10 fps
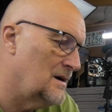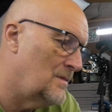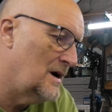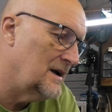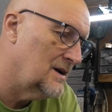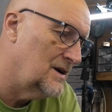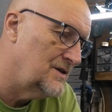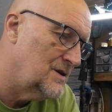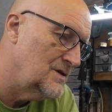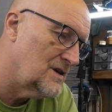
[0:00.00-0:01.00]
might going to
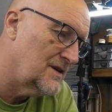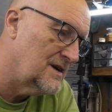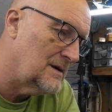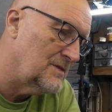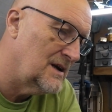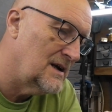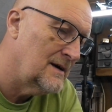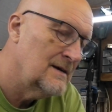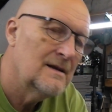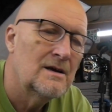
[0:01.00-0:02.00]
do is
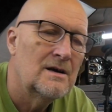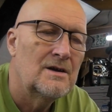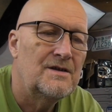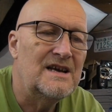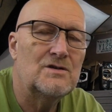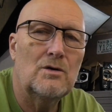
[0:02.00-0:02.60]
these